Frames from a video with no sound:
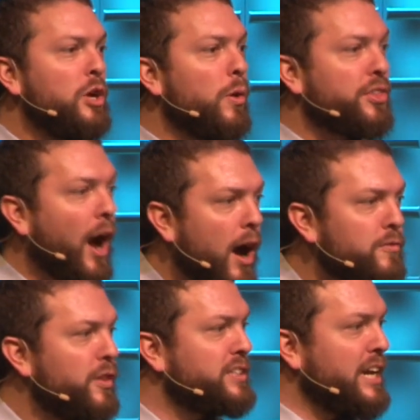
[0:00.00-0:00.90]
with
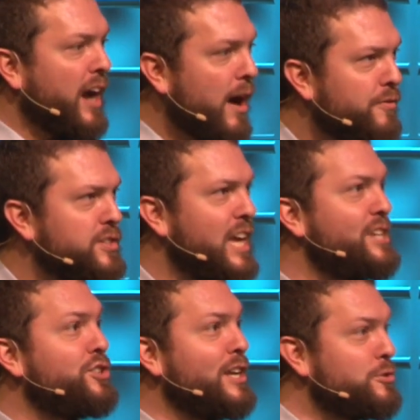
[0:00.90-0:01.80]
conflict and
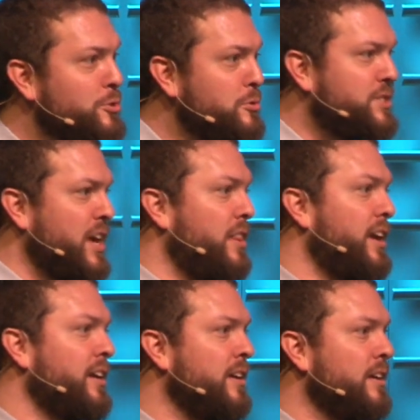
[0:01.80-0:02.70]
confrontation and truth-telling.
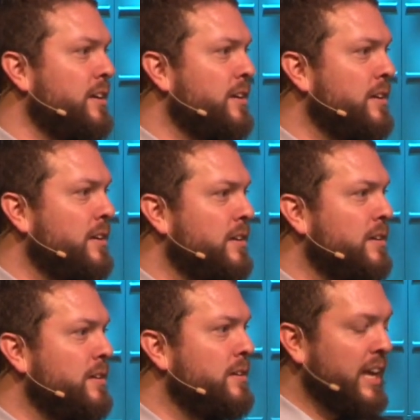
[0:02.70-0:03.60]

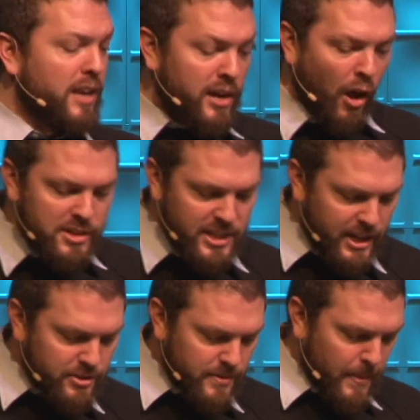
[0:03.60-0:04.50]
And honestly,
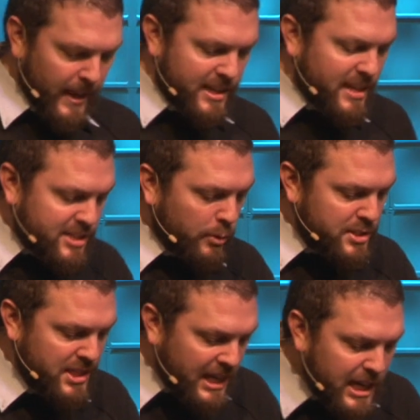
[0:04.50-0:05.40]
as I was
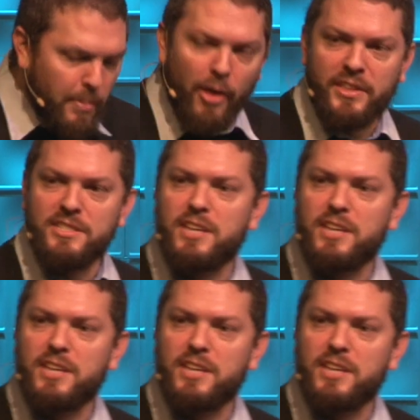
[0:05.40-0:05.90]
thinking about these